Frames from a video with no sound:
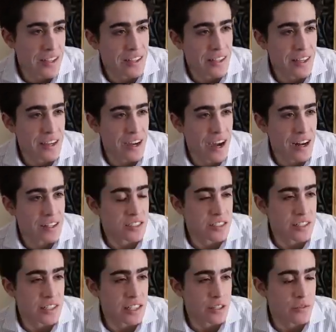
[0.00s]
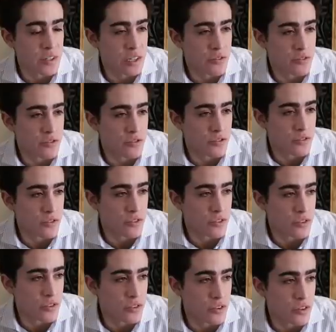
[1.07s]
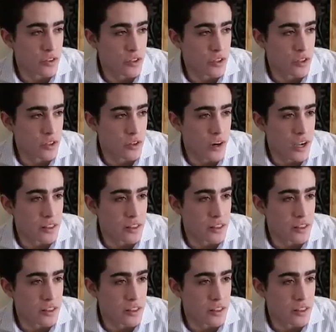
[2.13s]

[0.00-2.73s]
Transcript: Yeah, honestly, even if you're